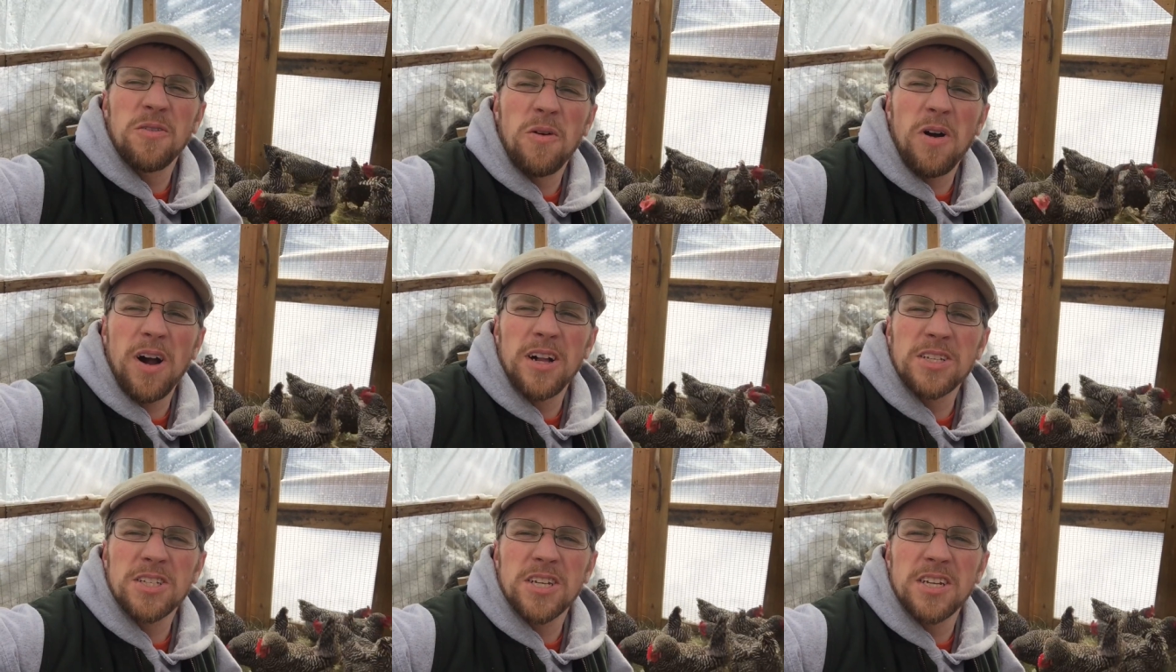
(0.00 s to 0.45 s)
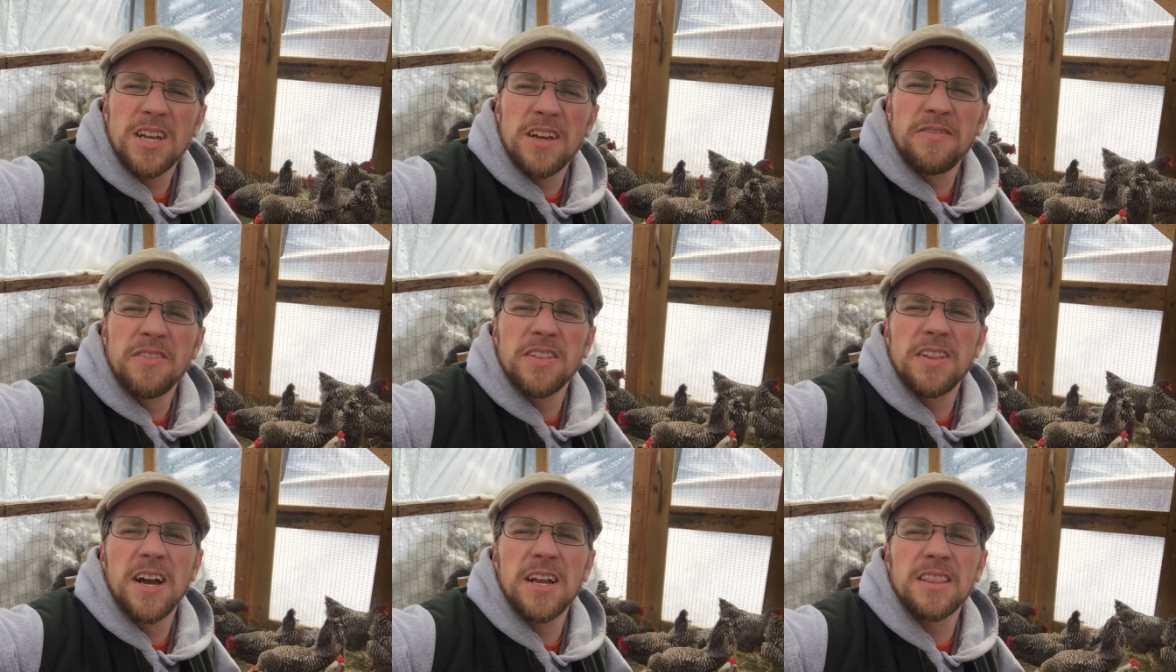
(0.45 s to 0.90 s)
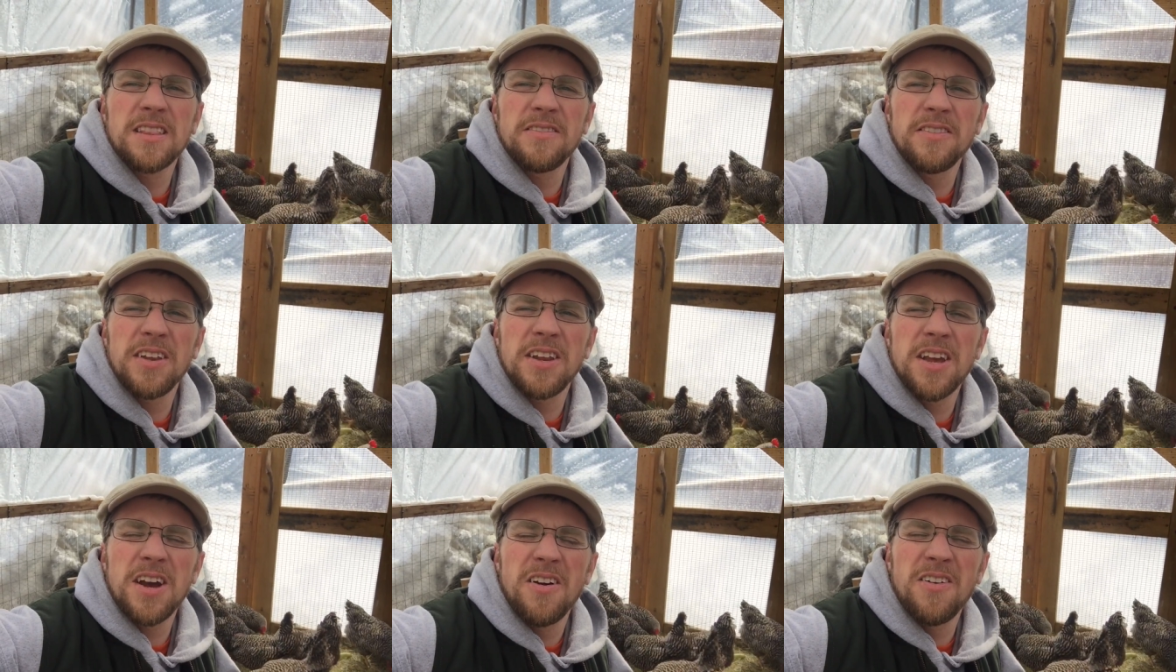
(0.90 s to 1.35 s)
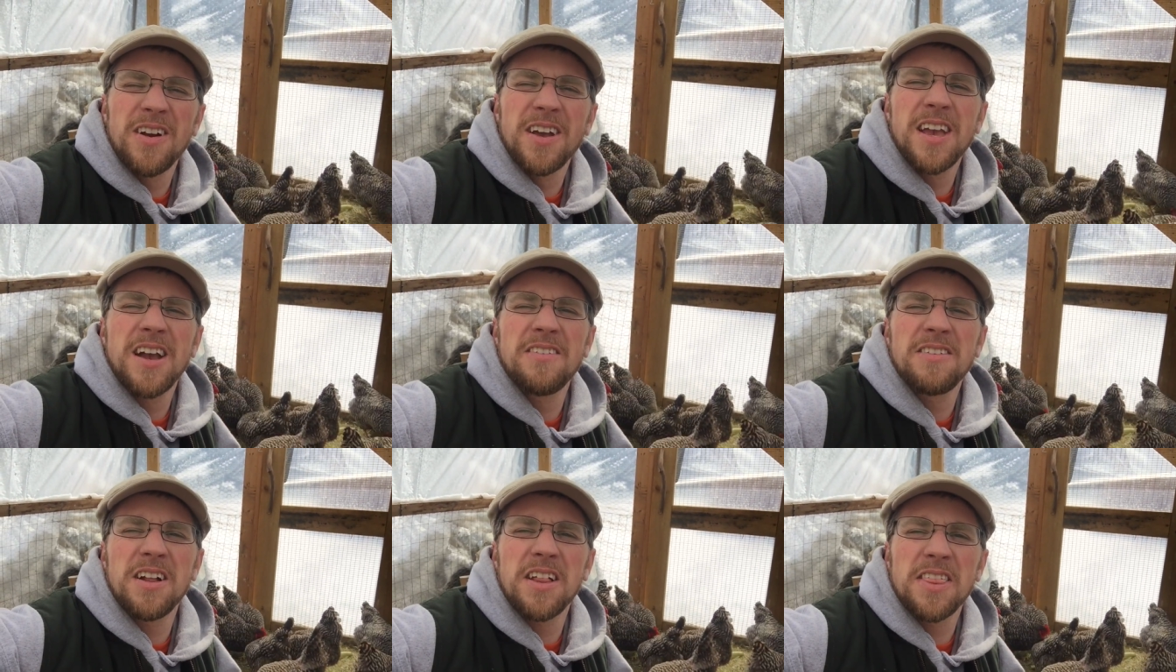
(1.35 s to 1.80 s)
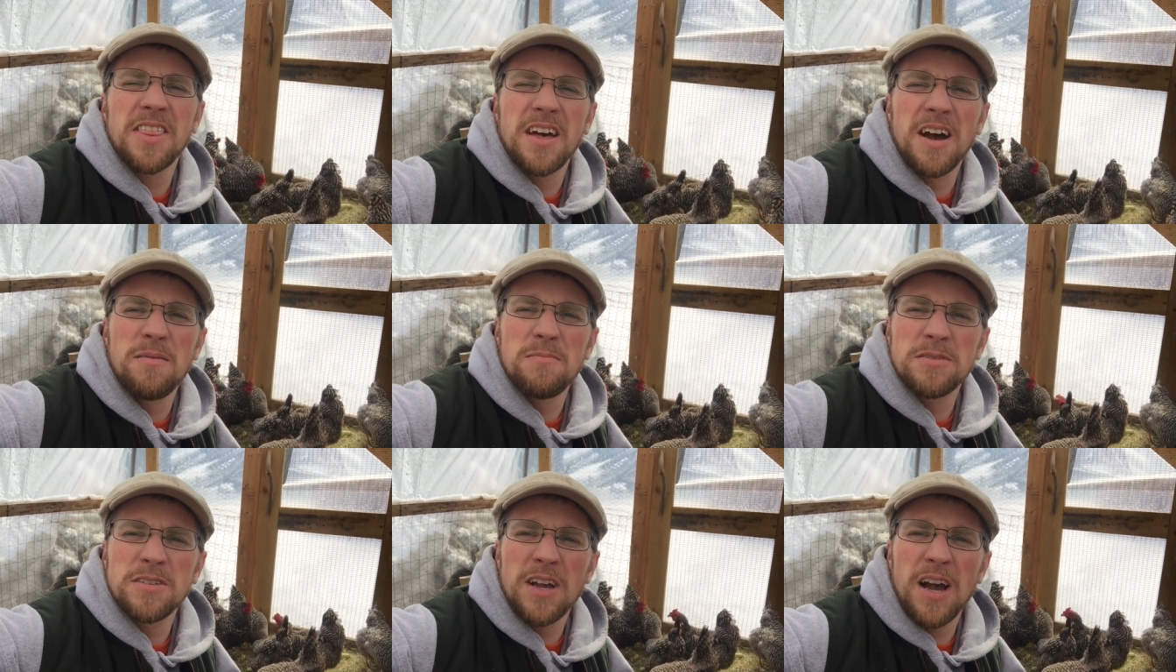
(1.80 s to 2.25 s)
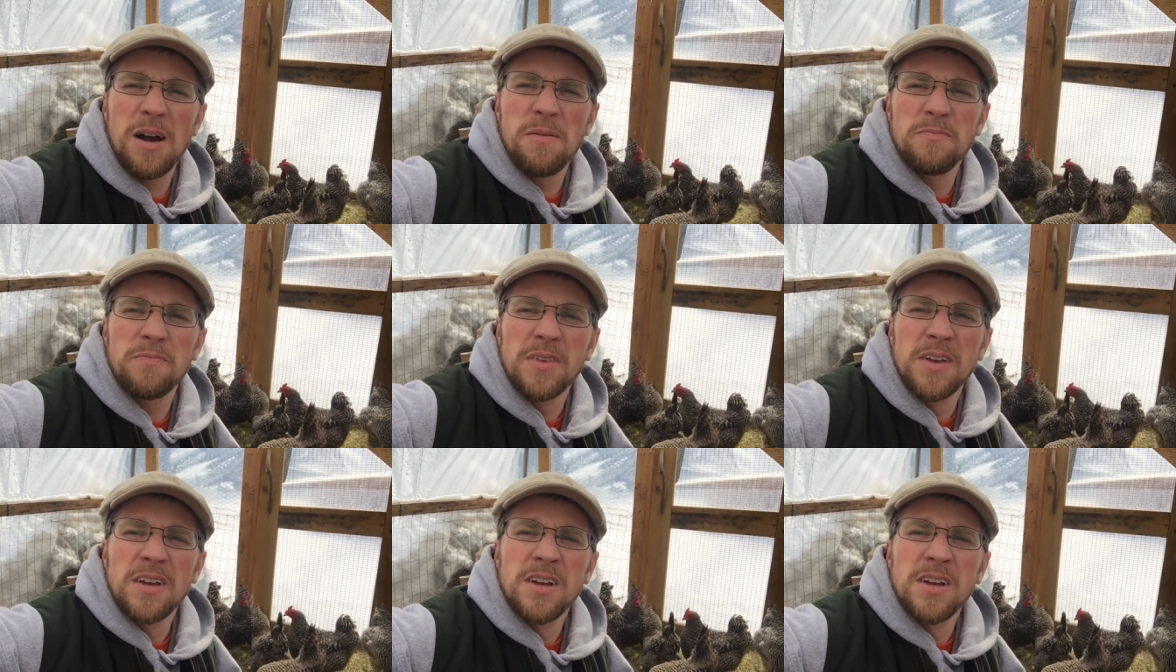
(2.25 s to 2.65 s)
for watching. If you liked the video, give it a thumbs up.